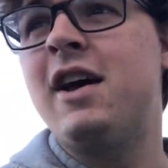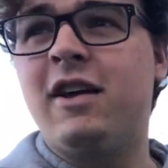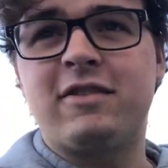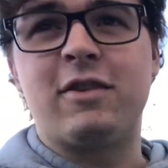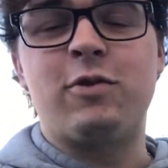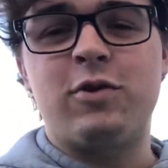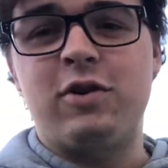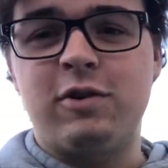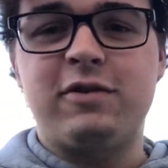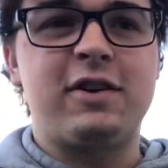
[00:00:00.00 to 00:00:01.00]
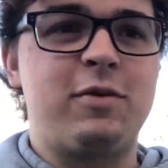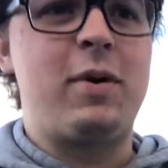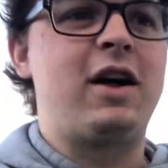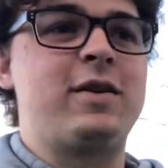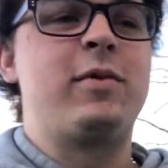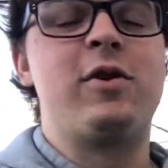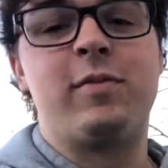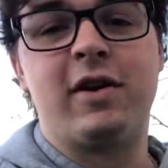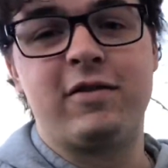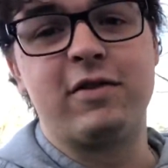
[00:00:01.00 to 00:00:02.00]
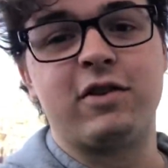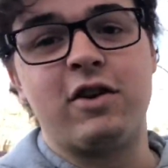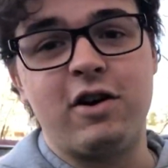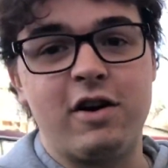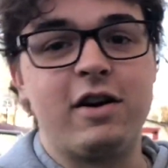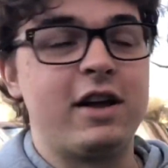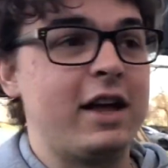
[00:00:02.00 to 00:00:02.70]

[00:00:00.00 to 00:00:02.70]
It's gonna order a new set of poly motor mounts for the car,